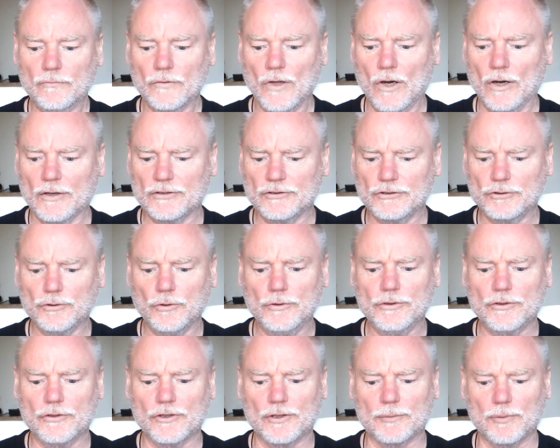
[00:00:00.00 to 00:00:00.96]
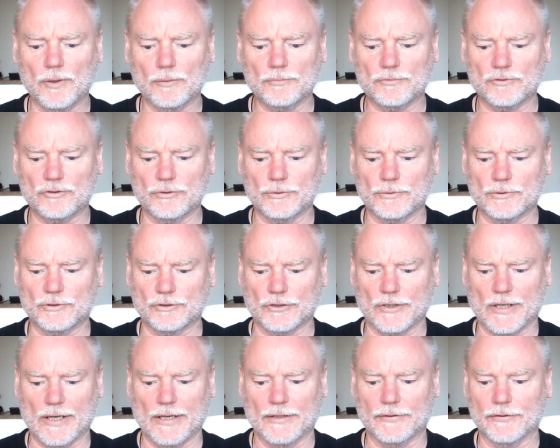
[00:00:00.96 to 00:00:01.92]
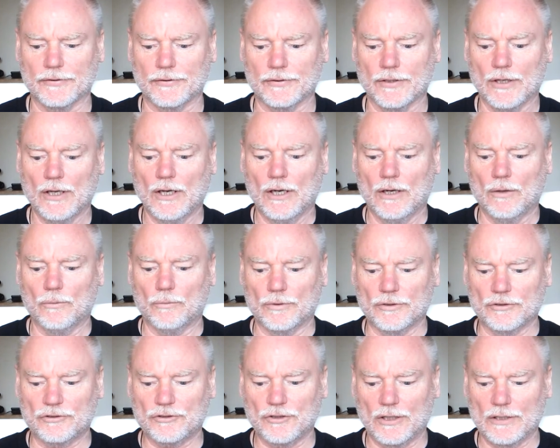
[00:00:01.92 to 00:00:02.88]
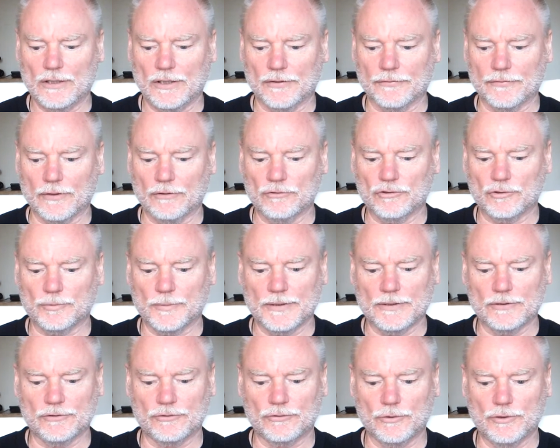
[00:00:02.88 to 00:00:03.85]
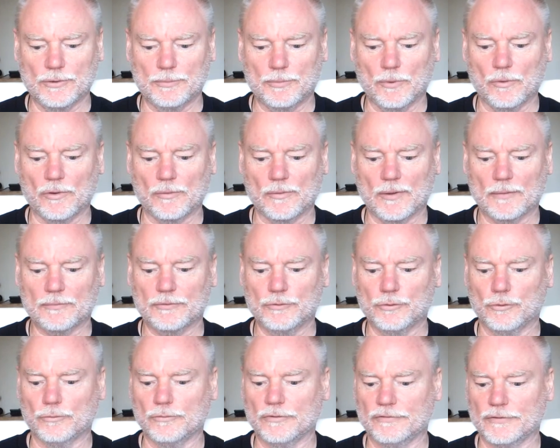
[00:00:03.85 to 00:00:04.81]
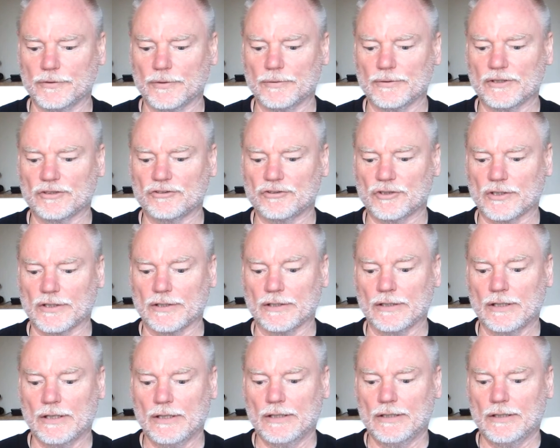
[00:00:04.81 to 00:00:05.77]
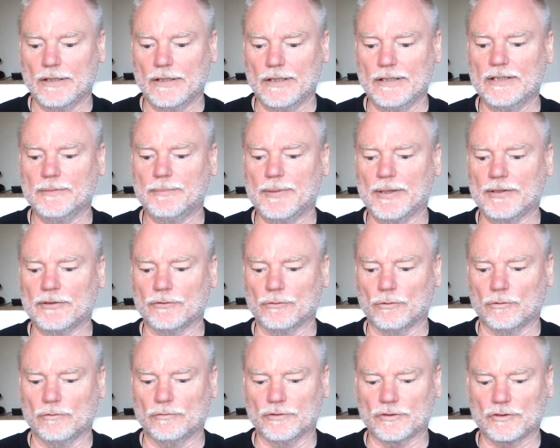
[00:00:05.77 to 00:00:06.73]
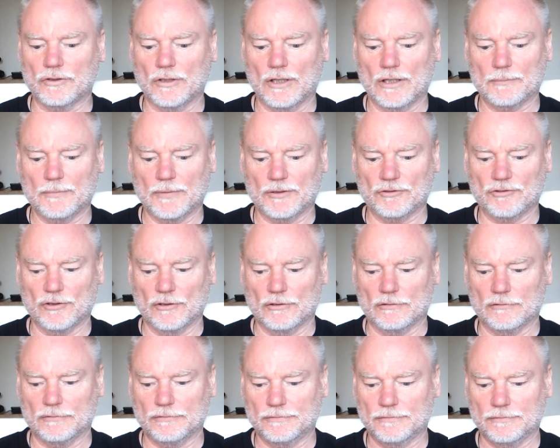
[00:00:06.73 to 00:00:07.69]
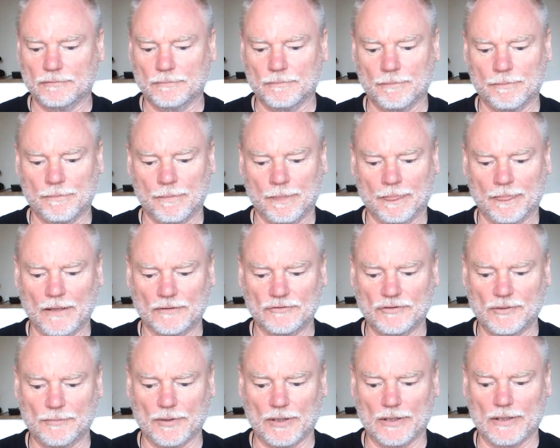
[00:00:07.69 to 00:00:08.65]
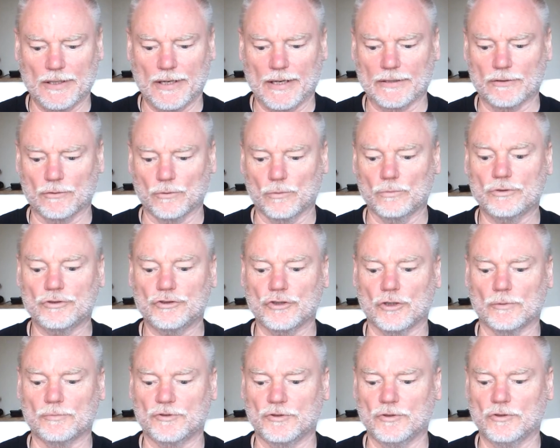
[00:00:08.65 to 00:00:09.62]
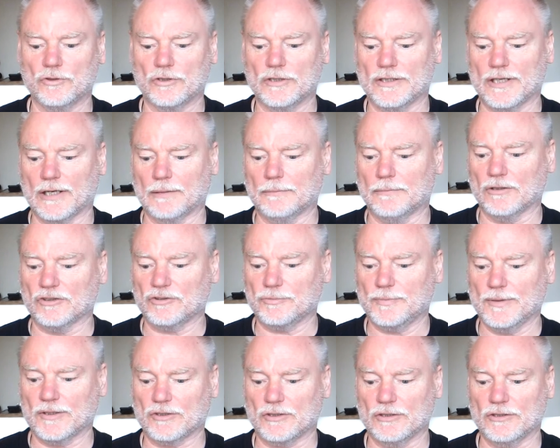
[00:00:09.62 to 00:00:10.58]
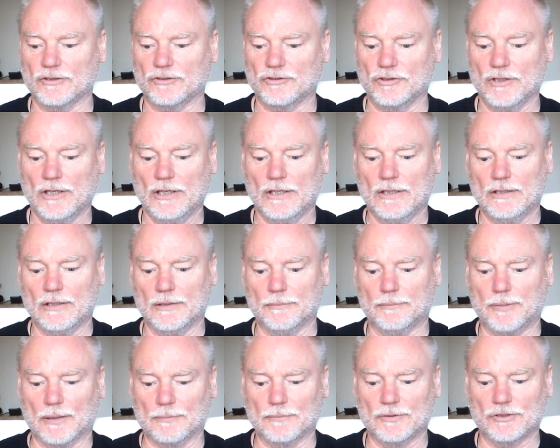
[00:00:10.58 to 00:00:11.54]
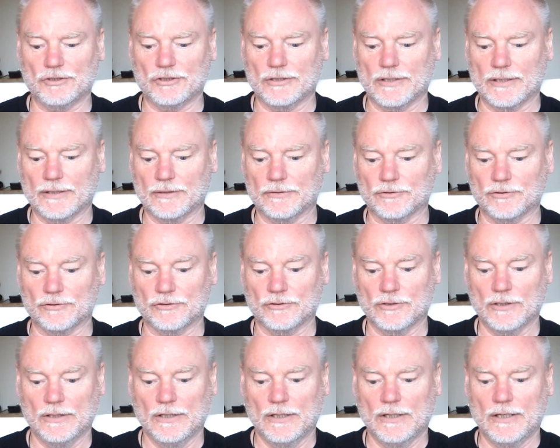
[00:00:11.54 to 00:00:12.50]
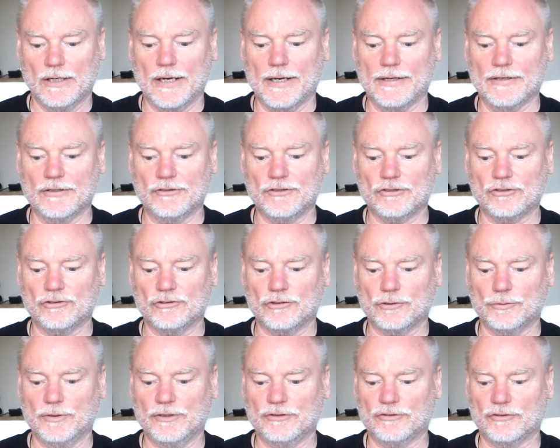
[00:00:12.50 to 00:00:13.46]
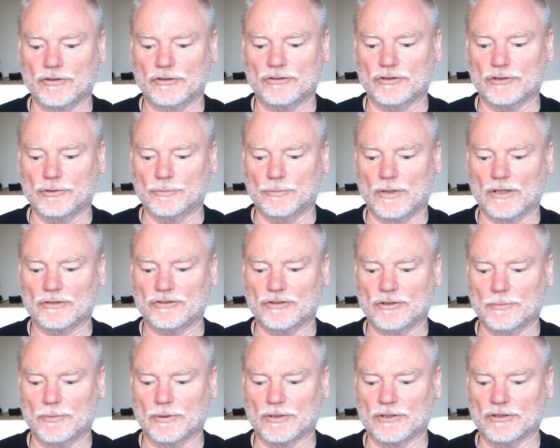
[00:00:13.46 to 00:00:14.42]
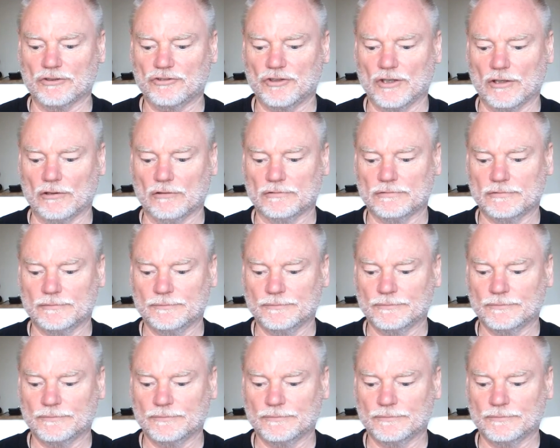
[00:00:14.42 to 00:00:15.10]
I can assure you that the problems that you encountered were entirely unknown to me until you brought them up in your review yesterday. Independent authors like myself typically handle all the jobs usually done by specialists in publishing houses. In addition to researching and writing the book itself,